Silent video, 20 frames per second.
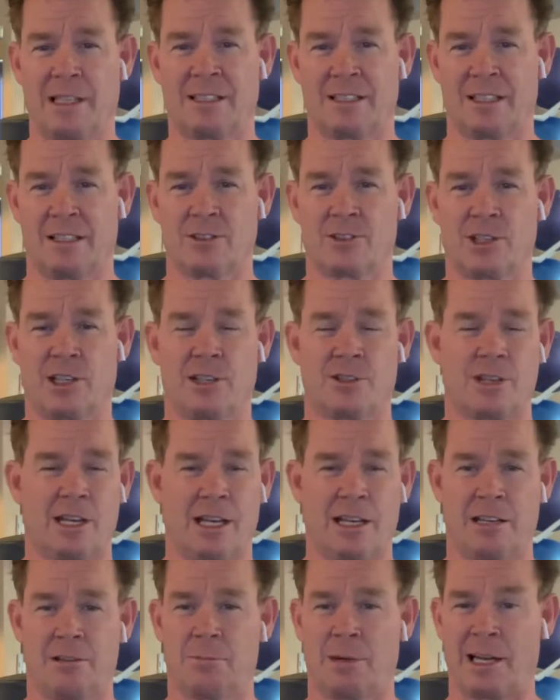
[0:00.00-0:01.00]
that I'll teach
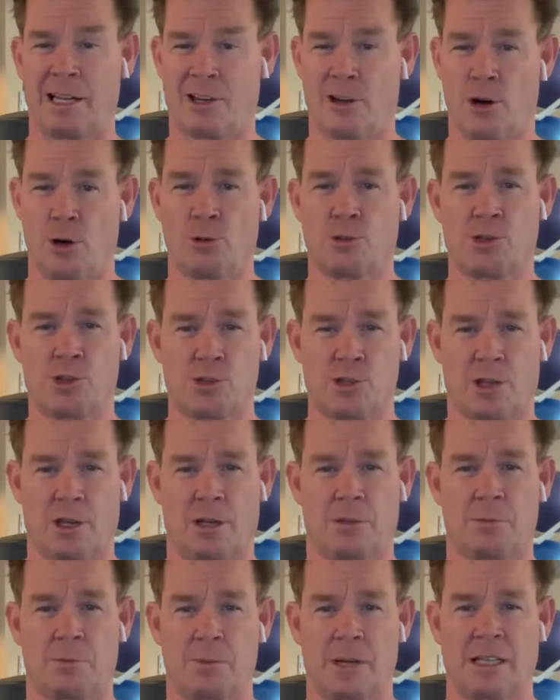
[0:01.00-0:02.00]
any of my coaches that
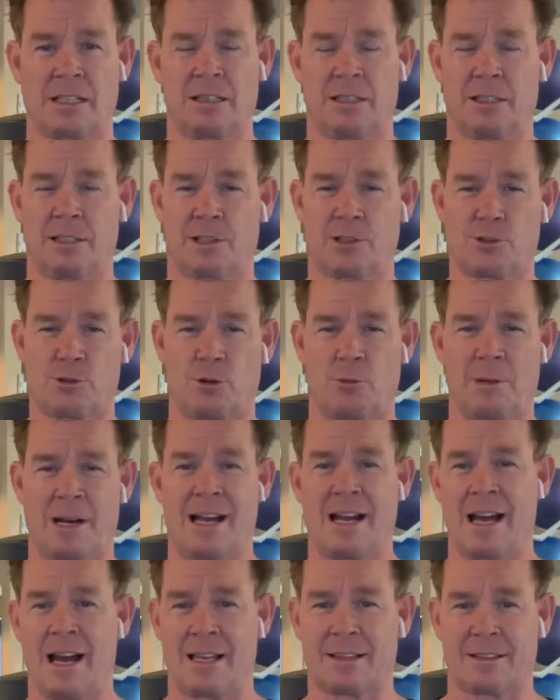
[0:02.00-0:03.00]
come to my clinics or
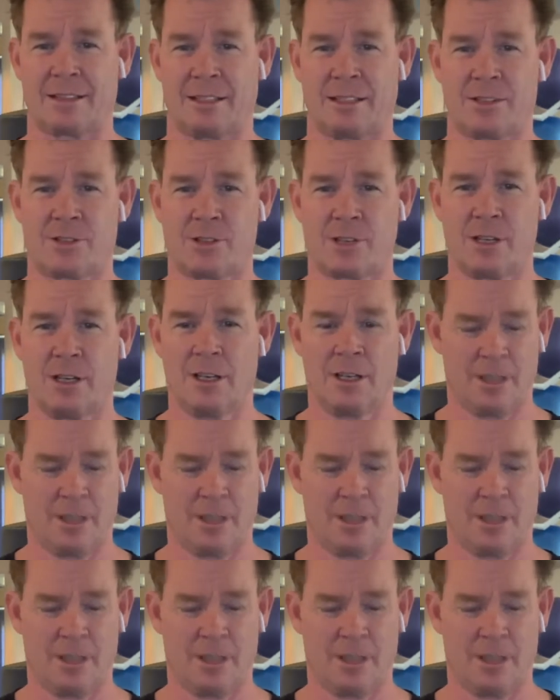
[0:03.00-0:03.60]
my athletes